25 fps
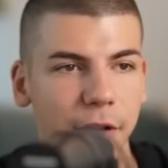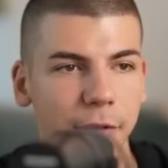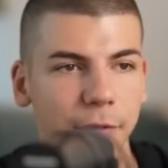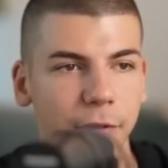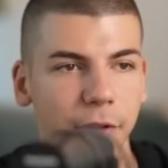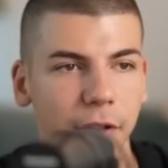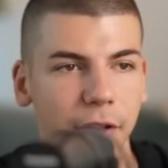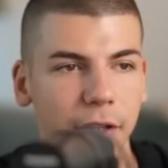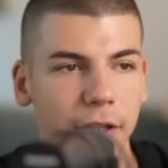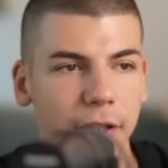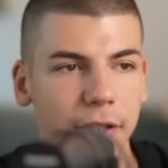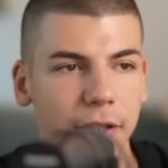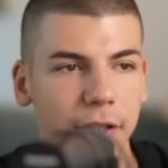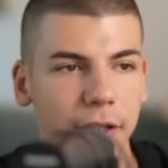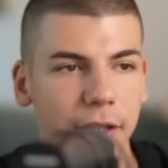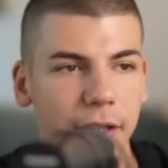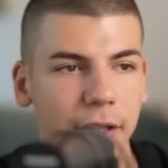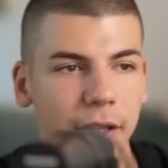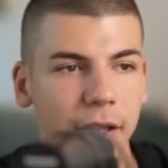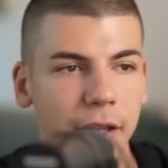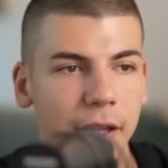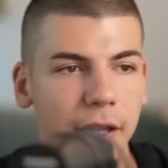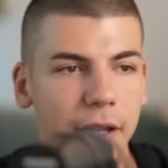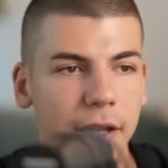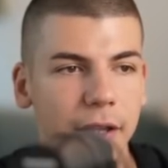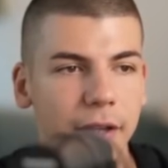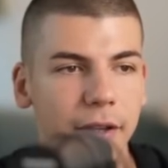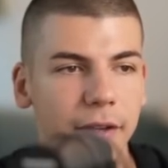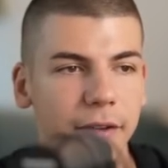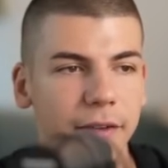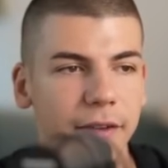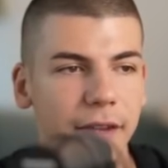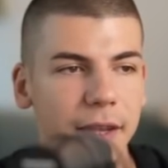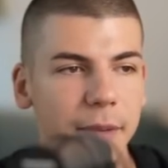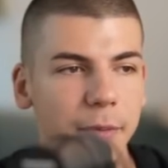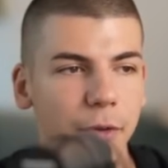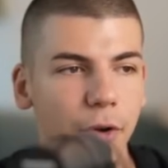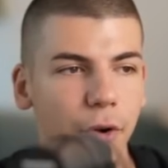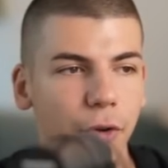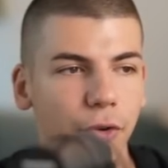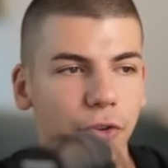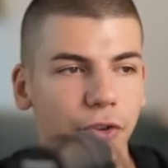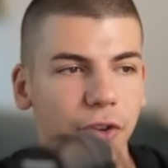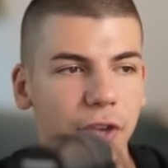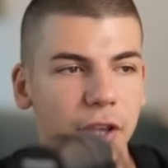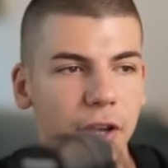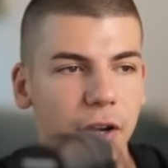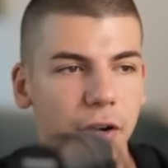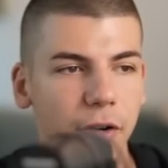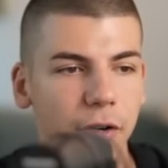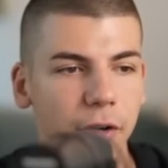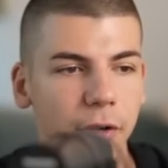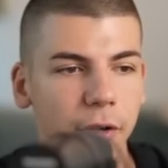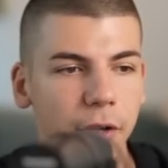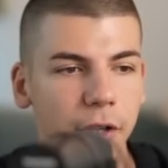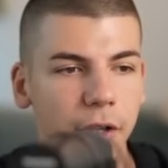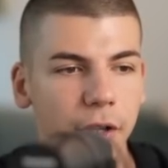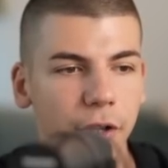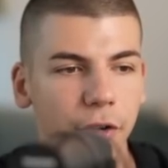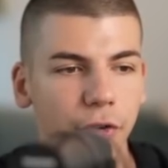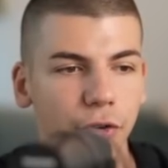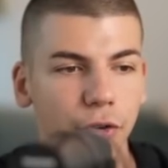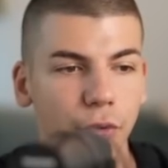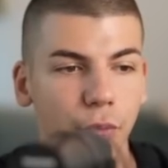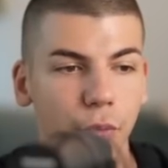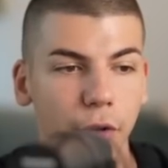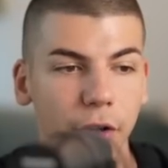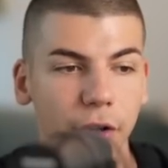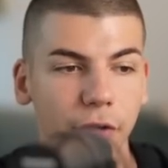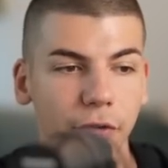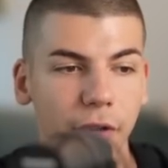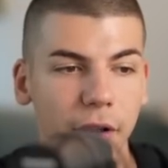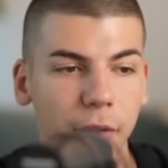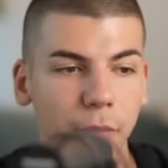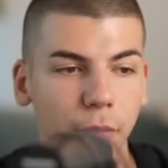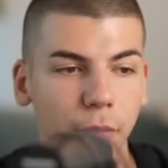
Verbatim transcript: affiliate link. The same goes here. So you want to create